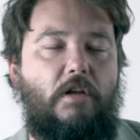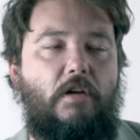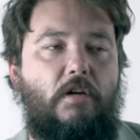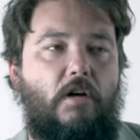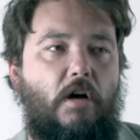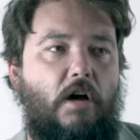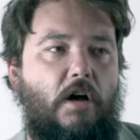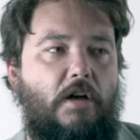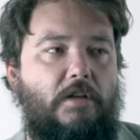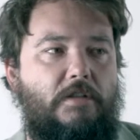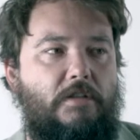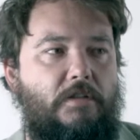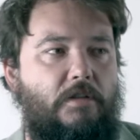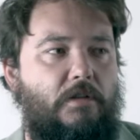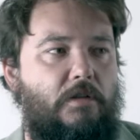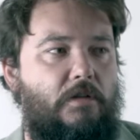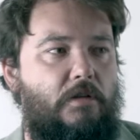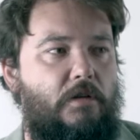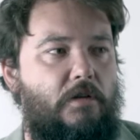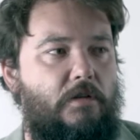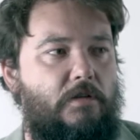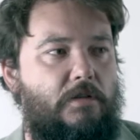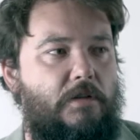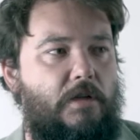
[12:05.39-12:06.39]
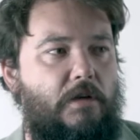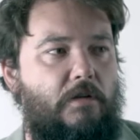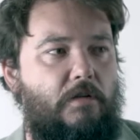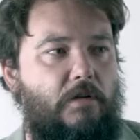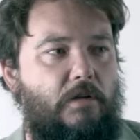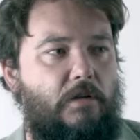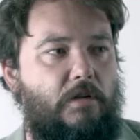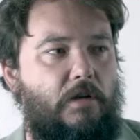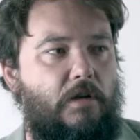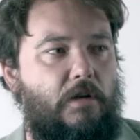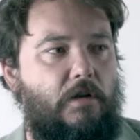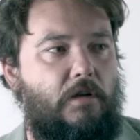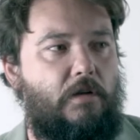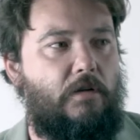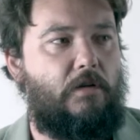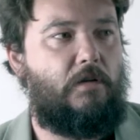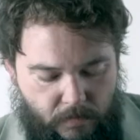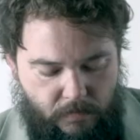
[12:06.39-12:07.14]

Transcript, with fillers: costed considering that.